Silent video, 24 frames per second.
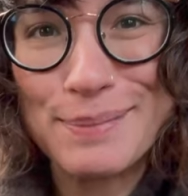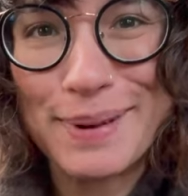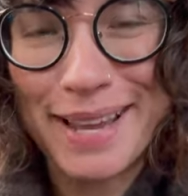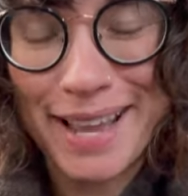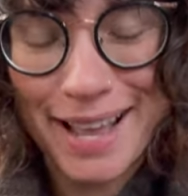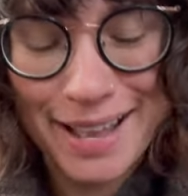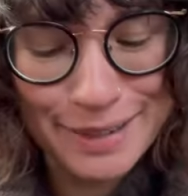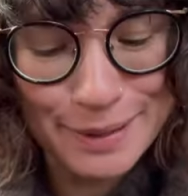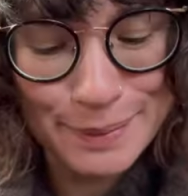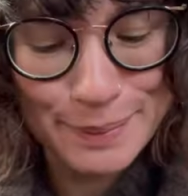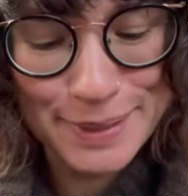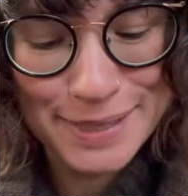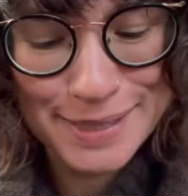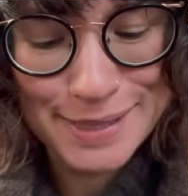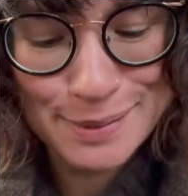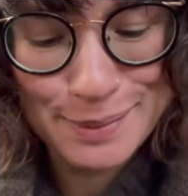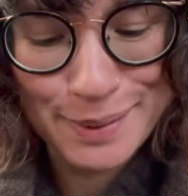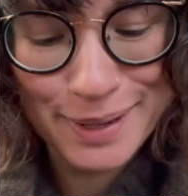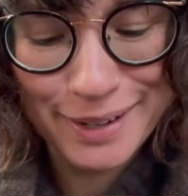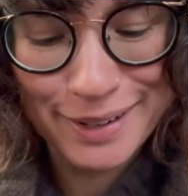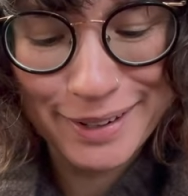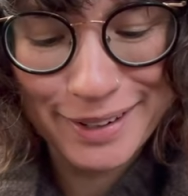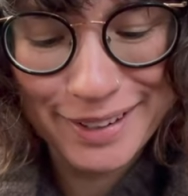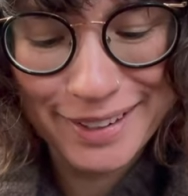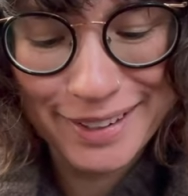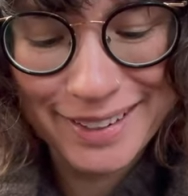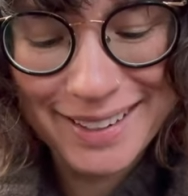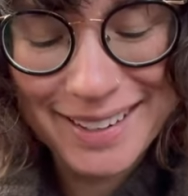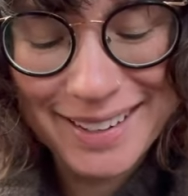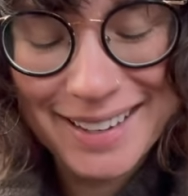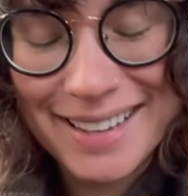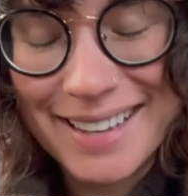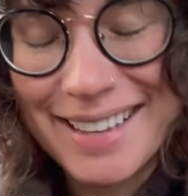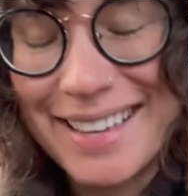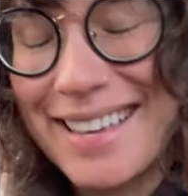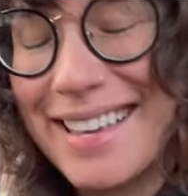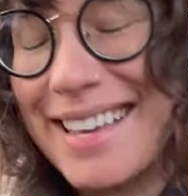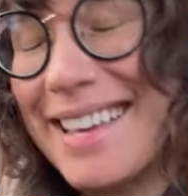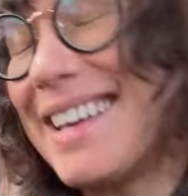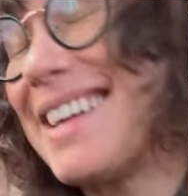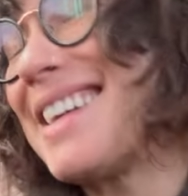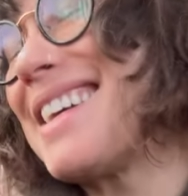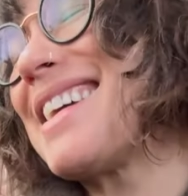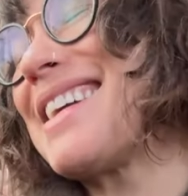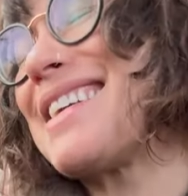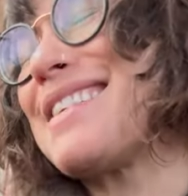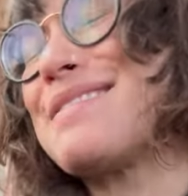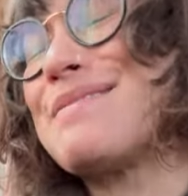my halibut sweater.
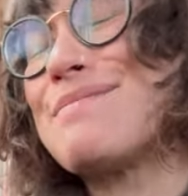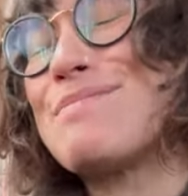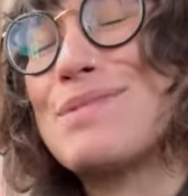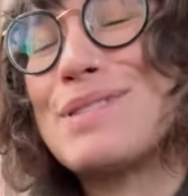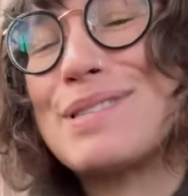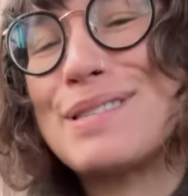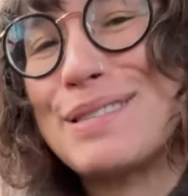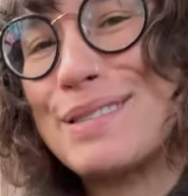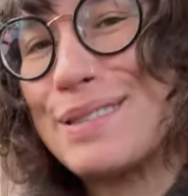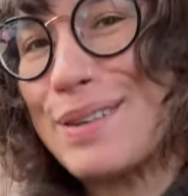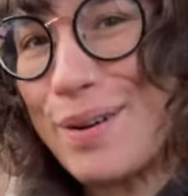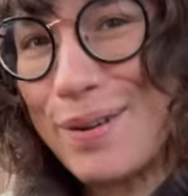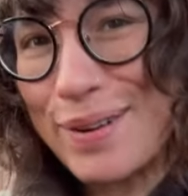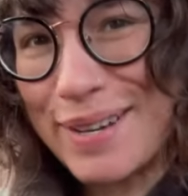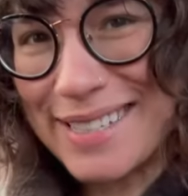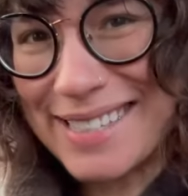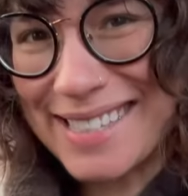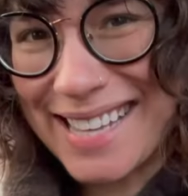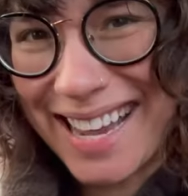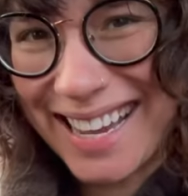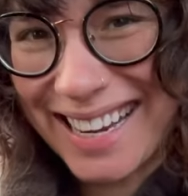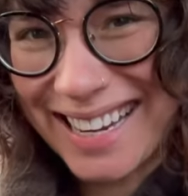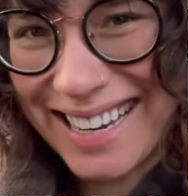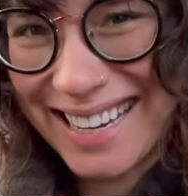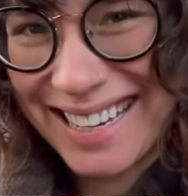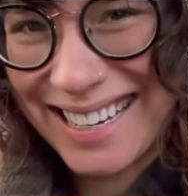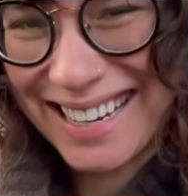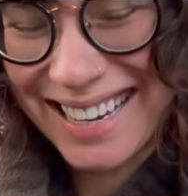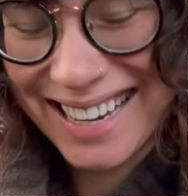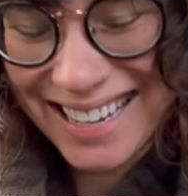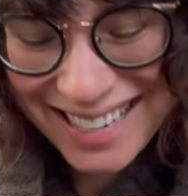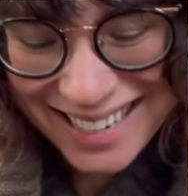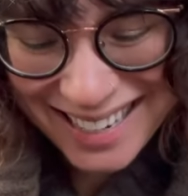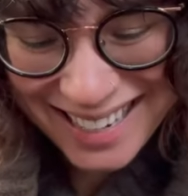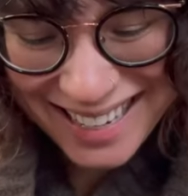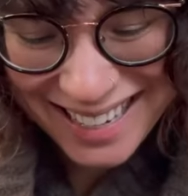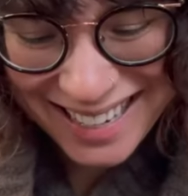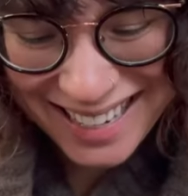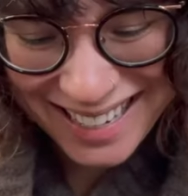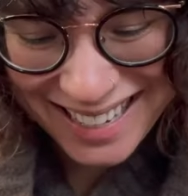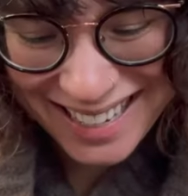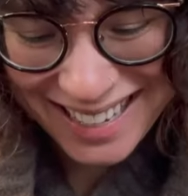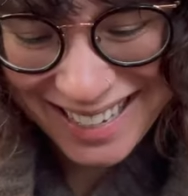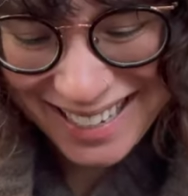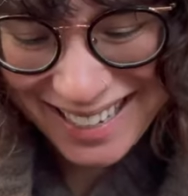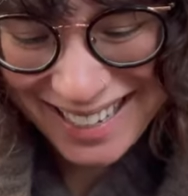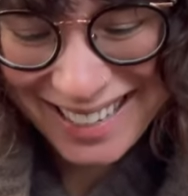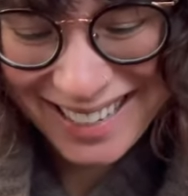I am so
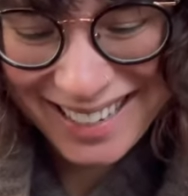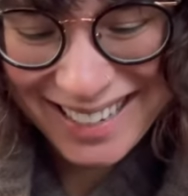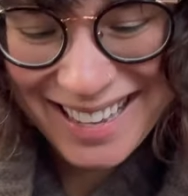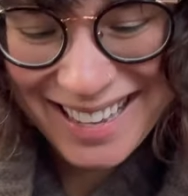excited.